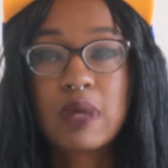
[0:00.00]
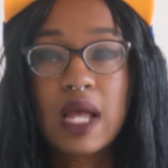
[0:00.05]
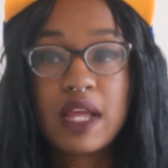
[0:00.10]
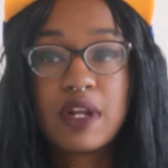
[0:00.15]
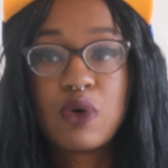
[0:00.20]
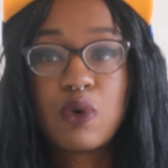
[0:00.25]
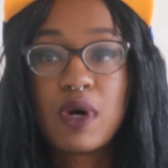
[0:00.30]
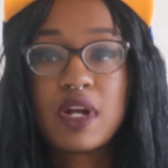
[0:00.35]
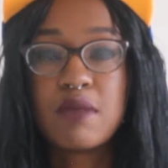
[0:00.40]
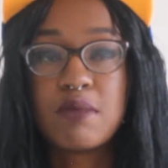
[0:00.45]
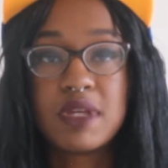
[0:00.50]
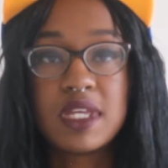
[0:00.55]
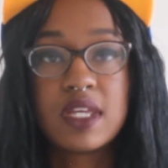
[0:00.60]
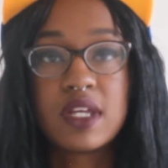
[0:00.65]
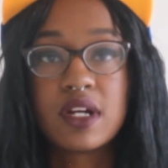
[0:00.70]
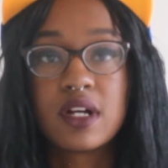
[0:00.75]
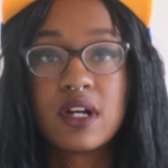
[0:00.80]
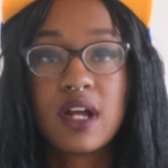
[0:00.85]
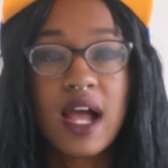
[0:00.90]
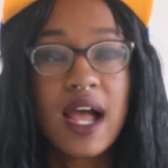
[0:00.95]
I don't want to be
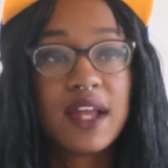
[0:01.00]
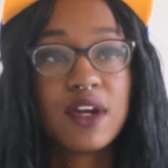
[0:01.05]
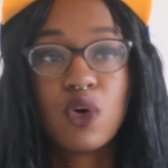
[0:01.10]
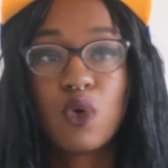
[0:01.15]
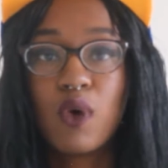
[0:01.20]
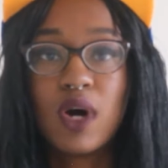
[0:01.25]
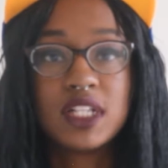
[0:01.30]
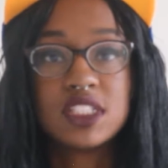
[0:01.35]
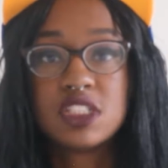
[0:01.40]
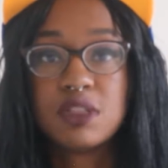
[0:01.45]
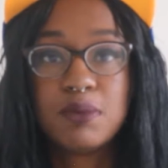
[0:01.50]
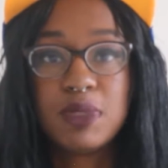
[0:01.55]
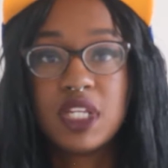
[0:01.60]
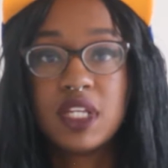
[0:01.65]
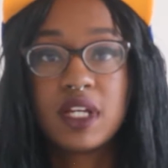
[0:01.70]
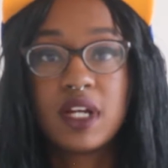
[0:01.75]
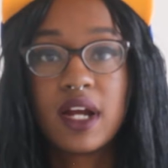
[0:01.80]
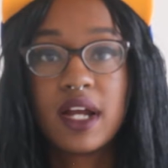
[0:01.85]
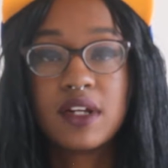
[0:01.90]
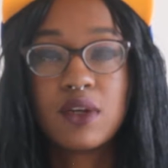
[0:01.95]
here. I don't want to be
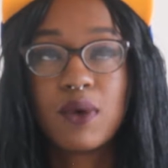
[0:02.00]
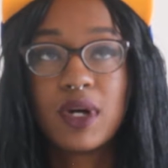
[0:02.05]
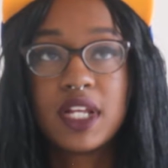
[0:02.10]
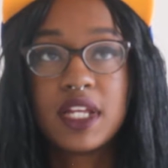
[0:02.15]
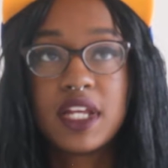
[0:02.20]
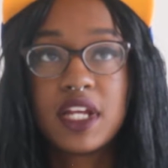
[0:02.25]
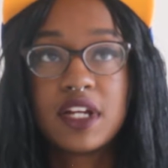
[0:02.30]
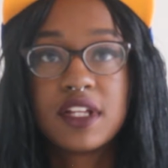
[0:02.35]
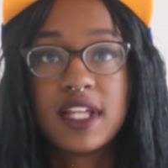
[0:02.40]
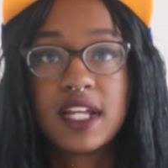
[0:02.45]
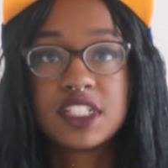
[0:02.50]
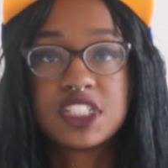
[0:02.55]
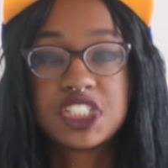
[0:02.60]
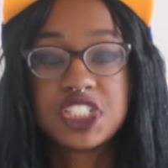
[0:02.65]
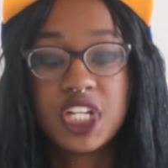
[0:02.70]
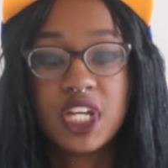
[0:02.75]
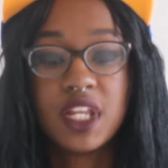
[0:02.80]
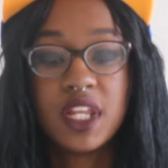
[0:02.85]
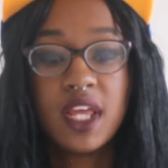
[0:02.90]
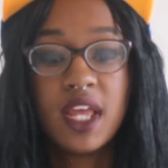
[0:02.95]
here. I don't want to hear that
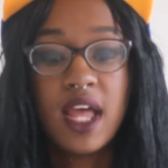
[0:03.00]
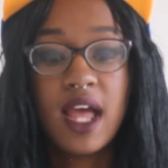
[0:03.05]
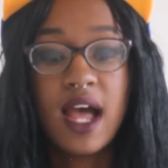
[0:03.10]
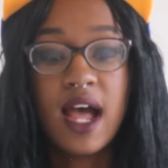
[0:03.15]
shit.